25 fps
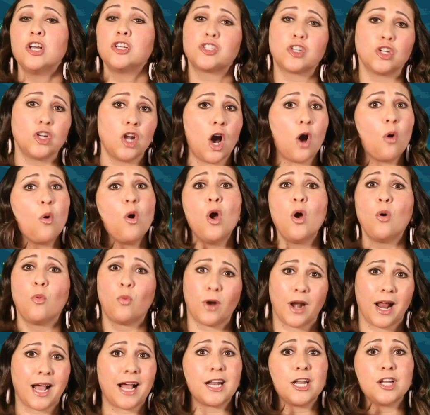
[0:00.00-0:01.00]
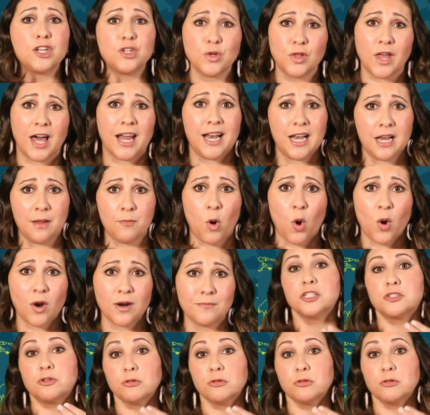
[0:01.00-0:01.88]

So no, we're not gonna do that anymore.